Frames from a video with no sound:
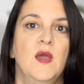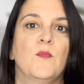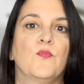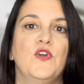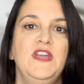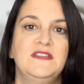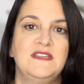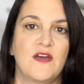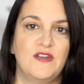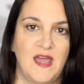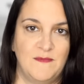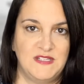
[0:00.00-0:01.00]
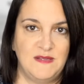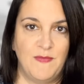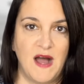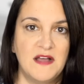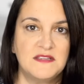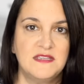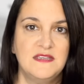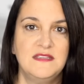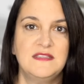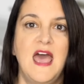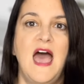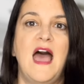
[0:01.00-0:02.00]
Break down empty boxes
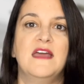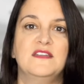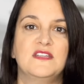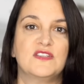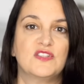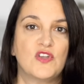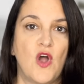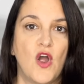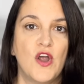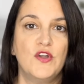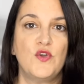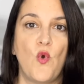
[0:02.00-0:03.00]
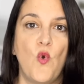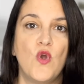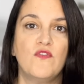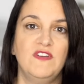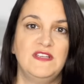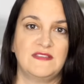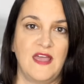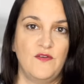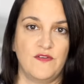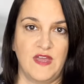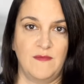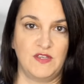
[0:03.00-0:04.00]
and discard or recycle
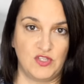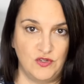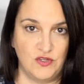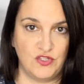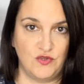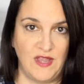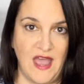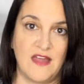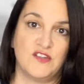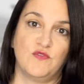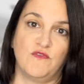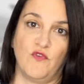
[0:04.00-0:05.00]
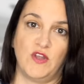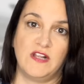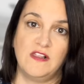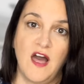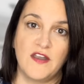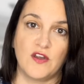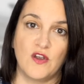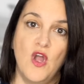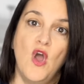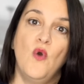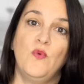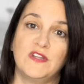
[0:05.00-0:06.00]
them as soon as you can to avoid clutter,
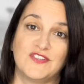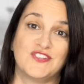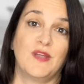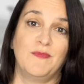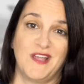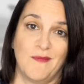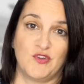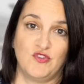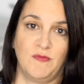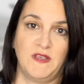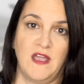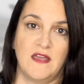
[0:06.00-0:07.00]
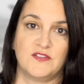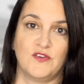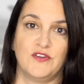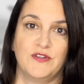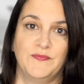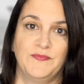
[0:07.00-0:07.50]
which can become a tripping hazard.